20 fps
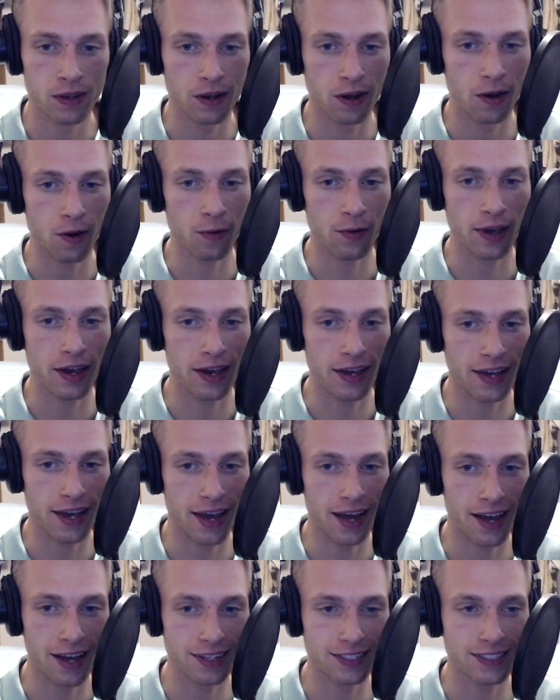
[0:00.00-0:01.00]
Okay
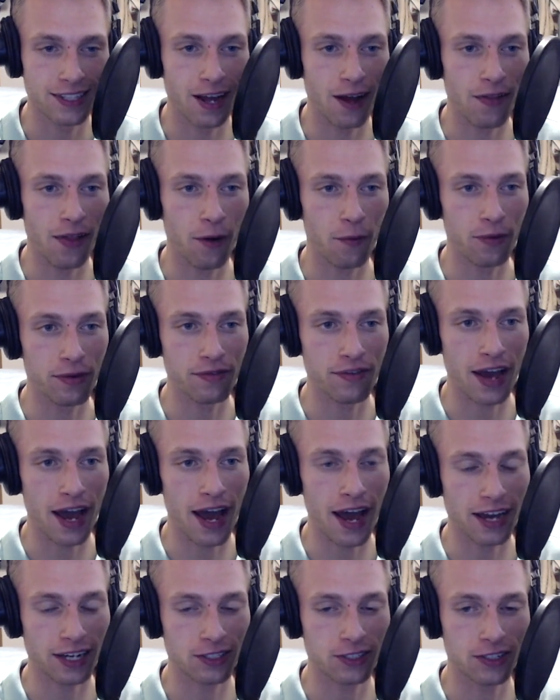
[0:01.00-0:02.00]
guys, now that we've
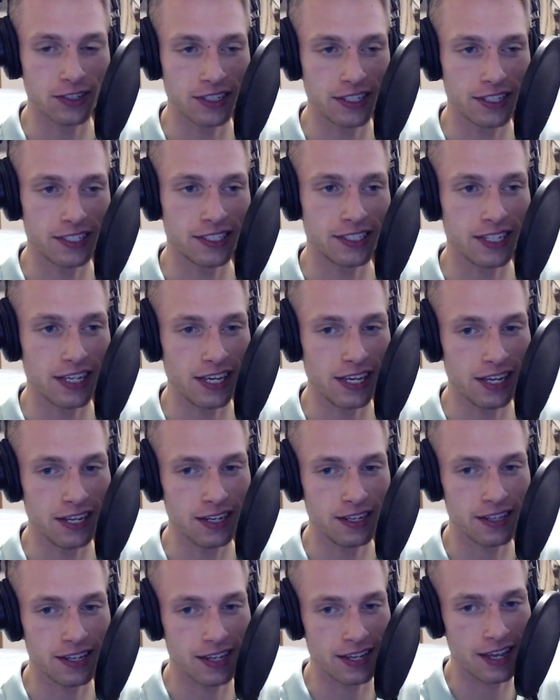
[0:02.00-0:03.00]
actually
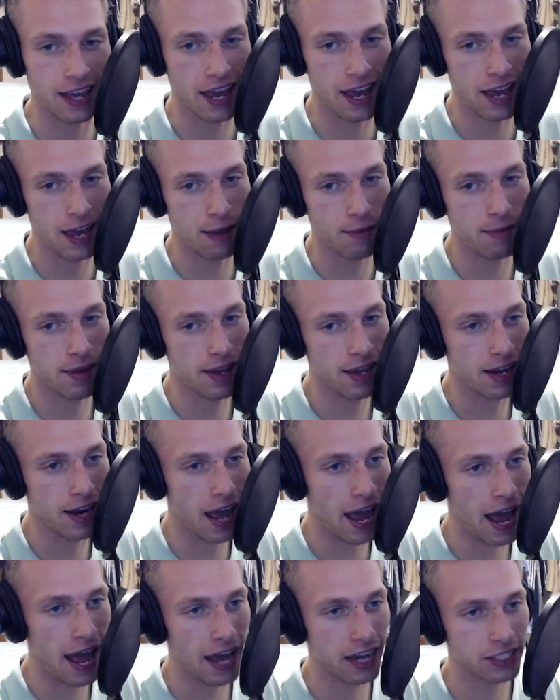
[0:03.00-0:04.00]
seen the game in
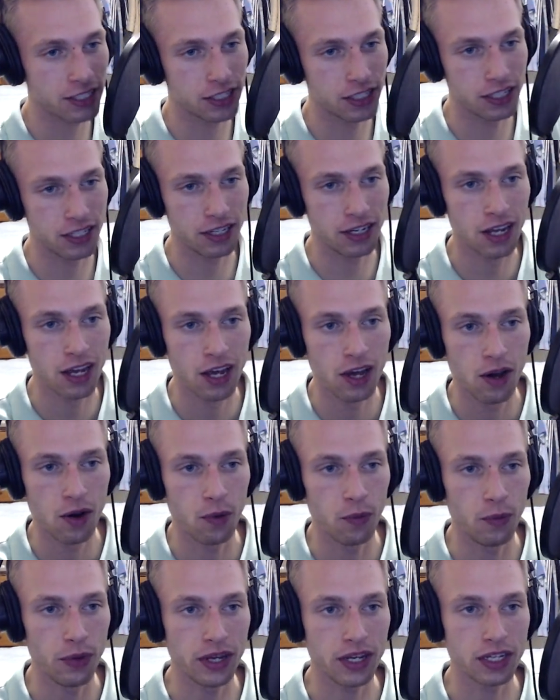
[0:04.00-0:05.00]
action,
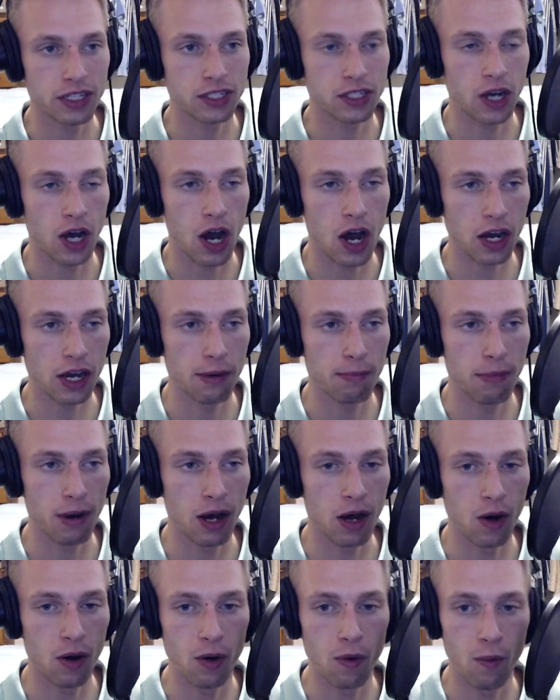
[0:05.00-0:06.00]
we can talk
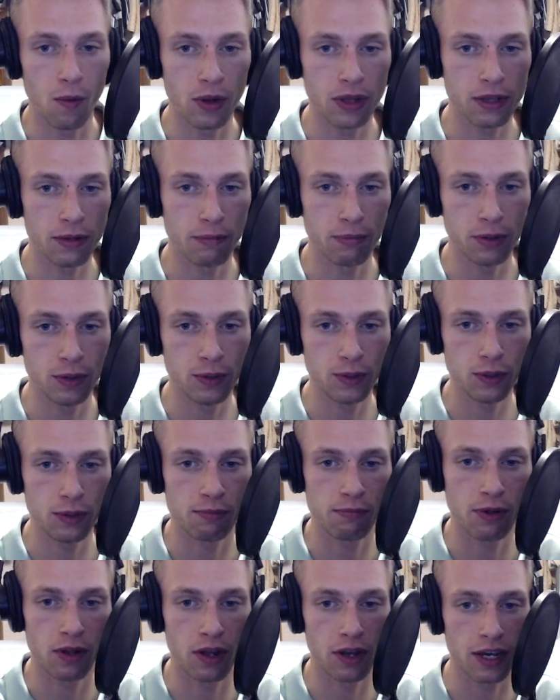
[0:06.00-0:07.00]
about what the Bluetooth
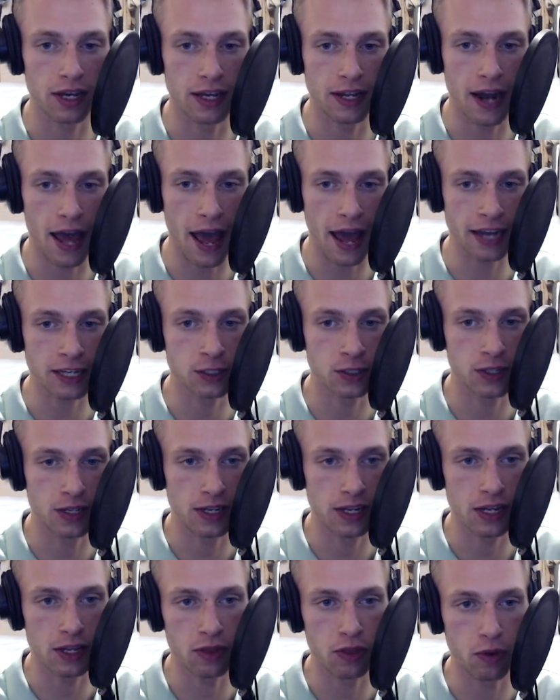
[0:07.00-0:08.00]
plugin actually
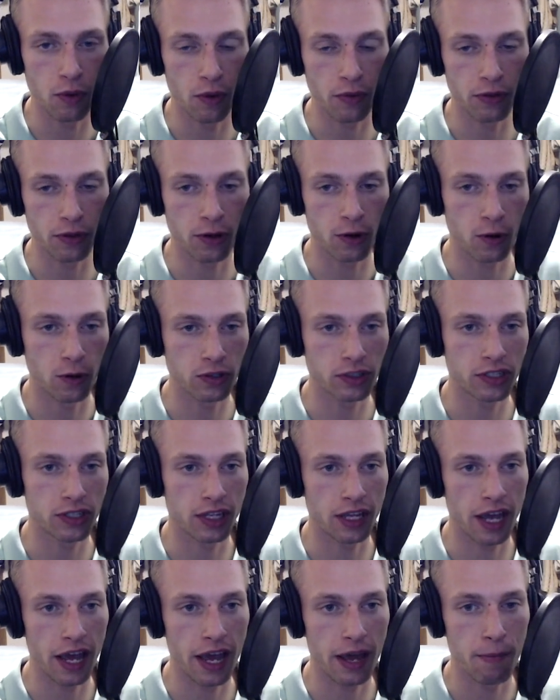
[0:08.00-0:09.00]
did throughout the course of the
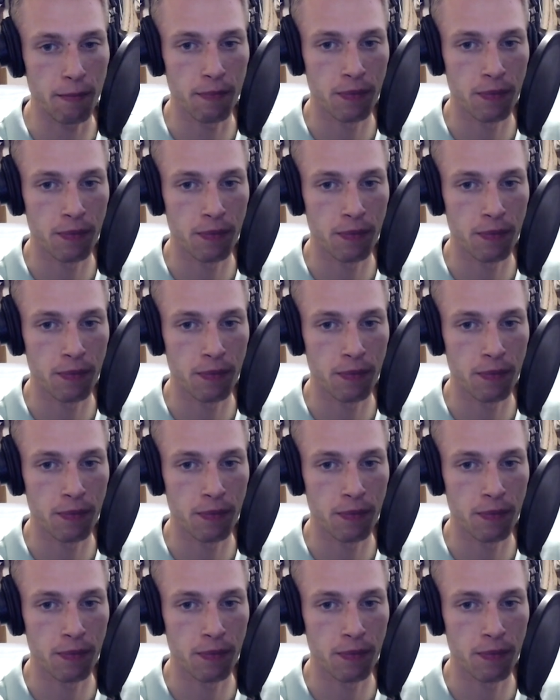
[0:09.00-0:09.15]
game.